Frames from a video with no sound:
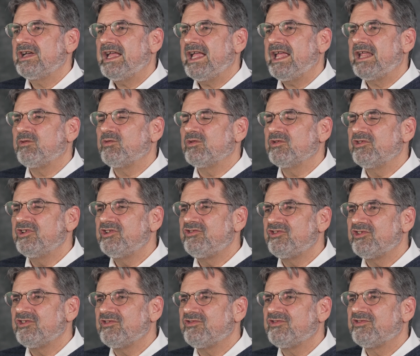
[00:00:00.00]
and
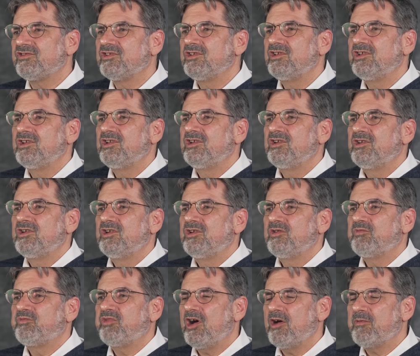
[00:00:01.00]
religious
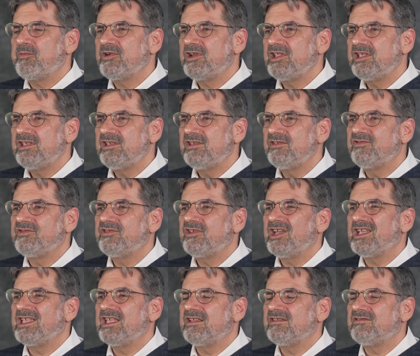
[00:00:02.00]
properties,
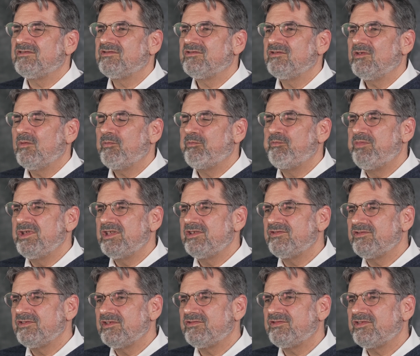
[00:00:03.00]
against
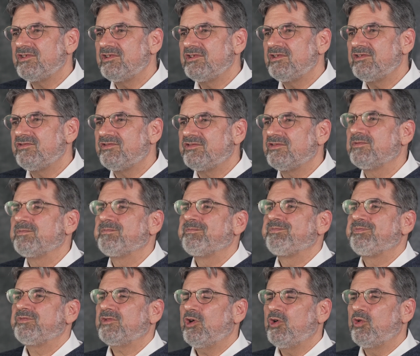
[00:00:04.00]
businesses
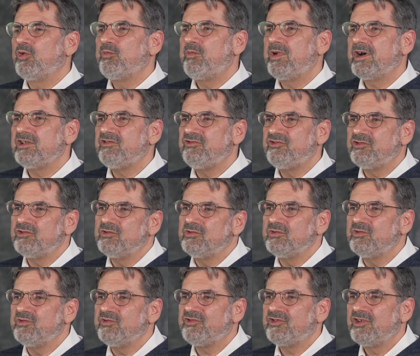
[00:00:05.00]
owned by
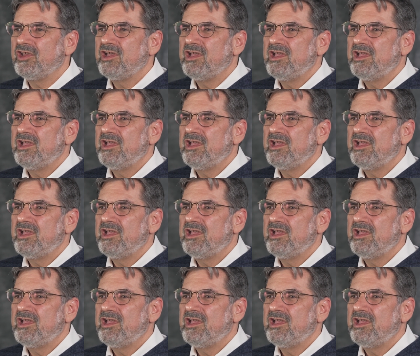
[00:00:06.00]
Jews.